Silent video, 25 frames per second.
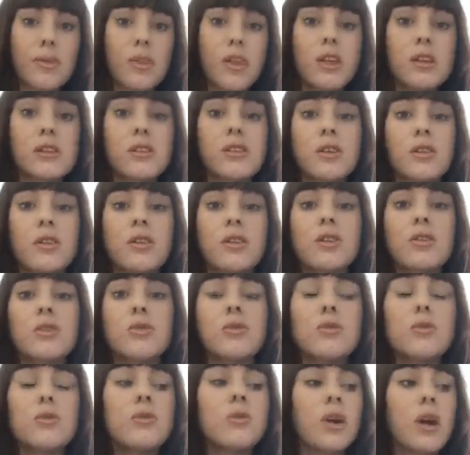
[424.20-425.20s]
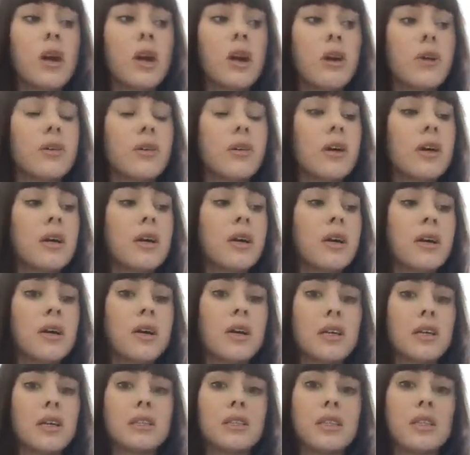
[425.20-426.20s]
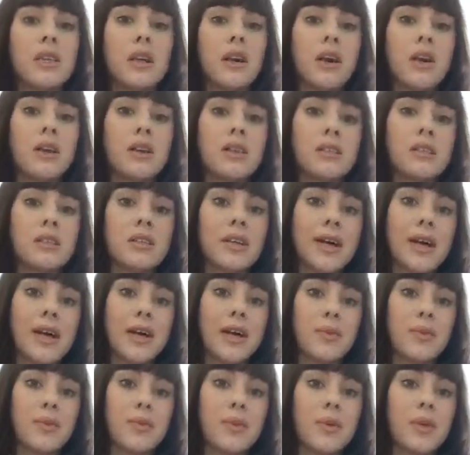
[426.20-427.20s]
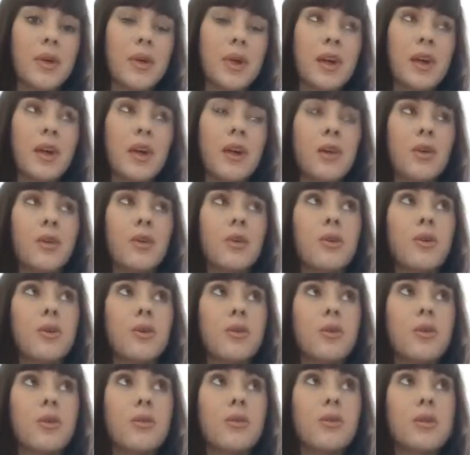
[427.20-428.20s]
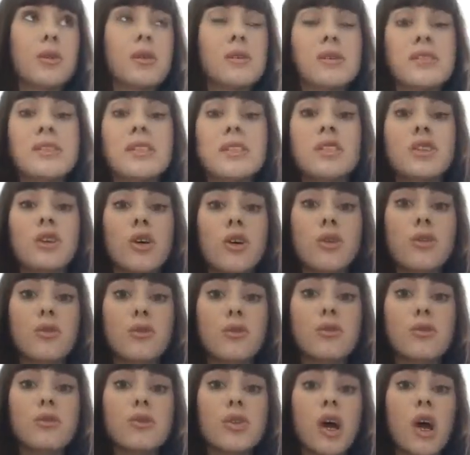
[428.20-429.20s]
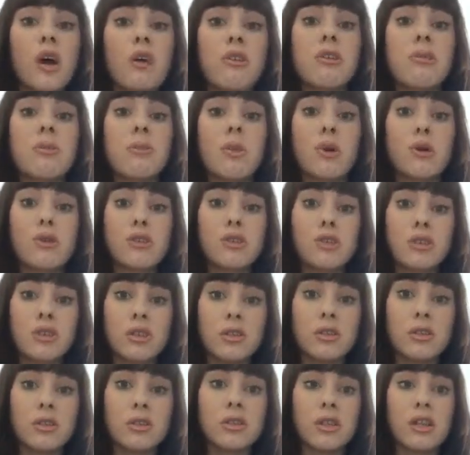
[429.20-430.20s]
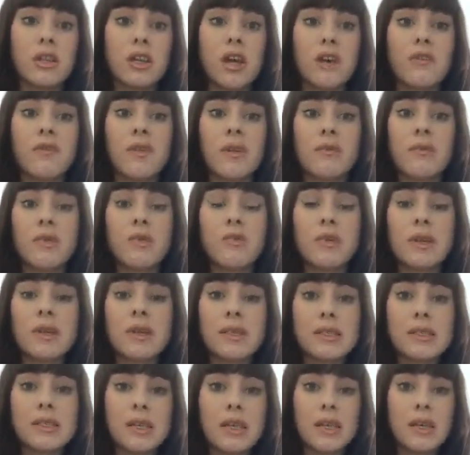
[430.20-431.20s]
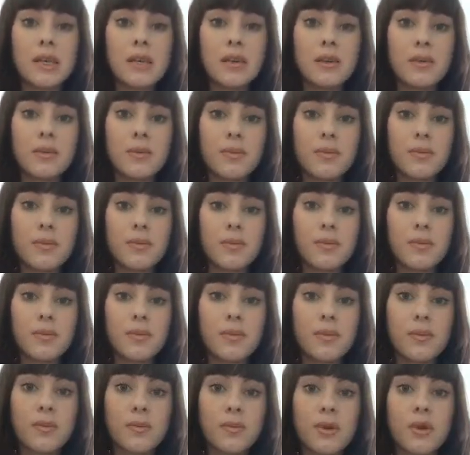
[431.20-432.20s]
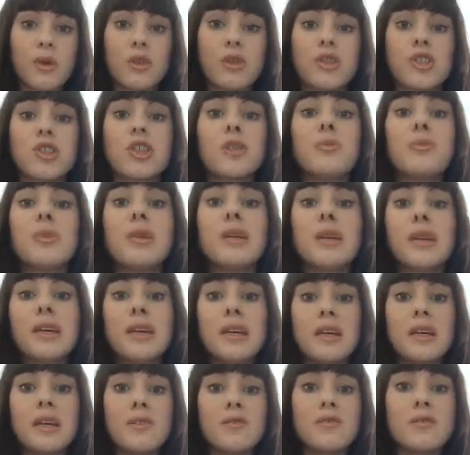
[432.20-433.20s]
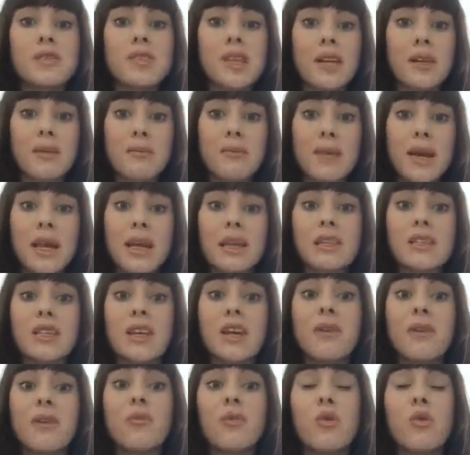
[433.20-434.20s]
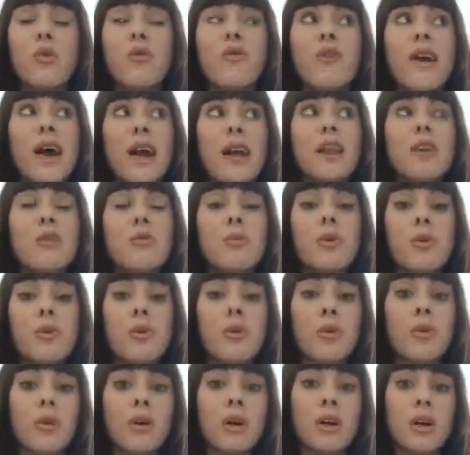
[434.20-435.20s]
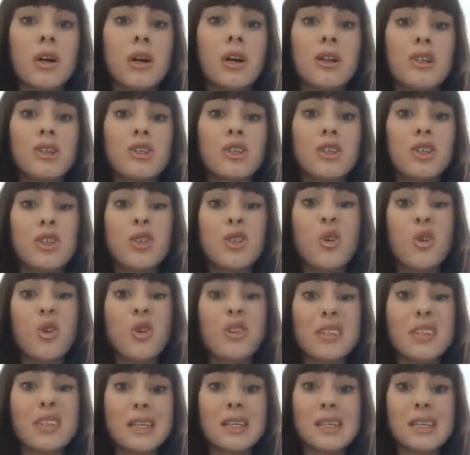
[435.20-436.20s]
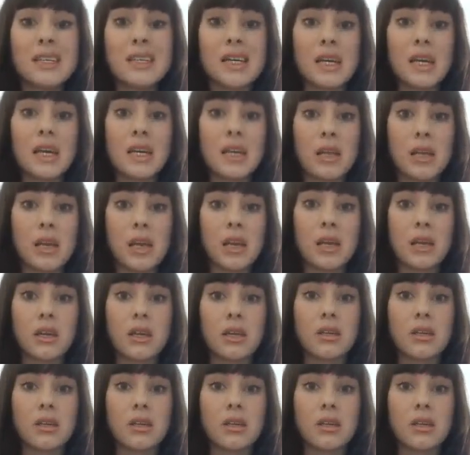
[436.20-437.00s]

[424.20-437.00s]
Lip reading: And so the cool girl is the archetype who disowns her emotions and her vulnerability because she believes that it makes her more valuable to not need anything.